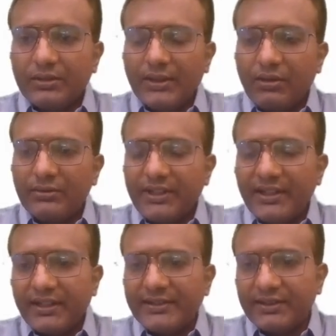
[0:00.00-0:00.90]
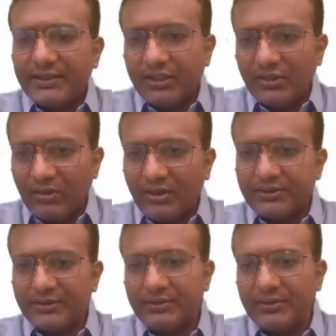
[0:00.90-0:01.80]
Now there are certain
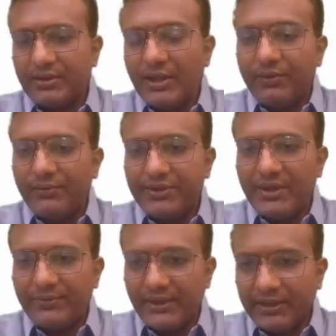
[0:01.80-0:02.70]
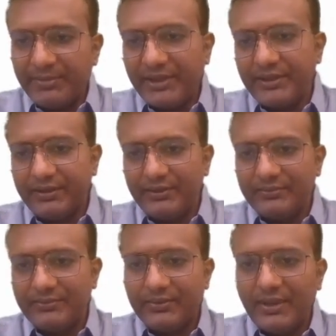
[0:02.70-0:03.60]
laws which are fundamental
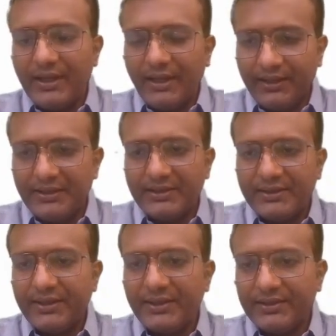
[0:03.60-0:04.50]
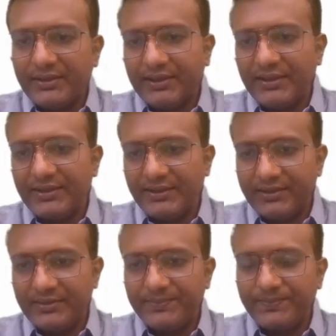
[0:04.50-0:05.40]
in the series
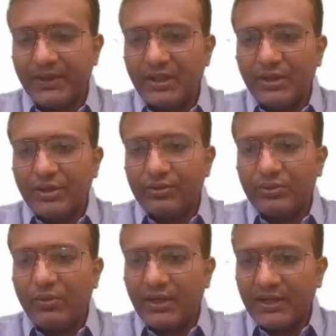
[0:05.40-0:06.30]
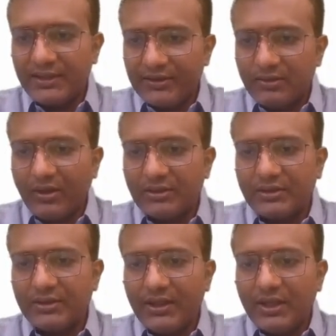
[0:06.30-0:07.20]
circuits. So what are these
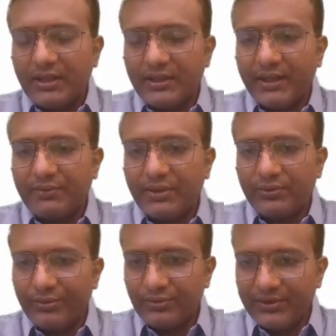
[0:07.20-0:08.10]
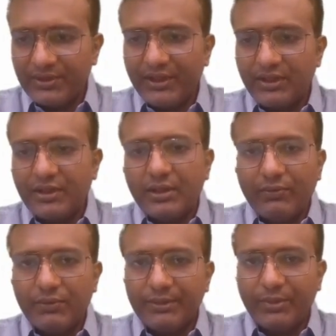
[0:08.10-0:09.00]
laws that we are going to see
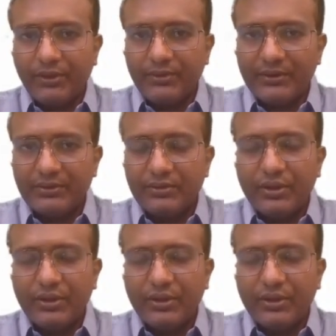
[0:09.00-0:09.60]
one by one?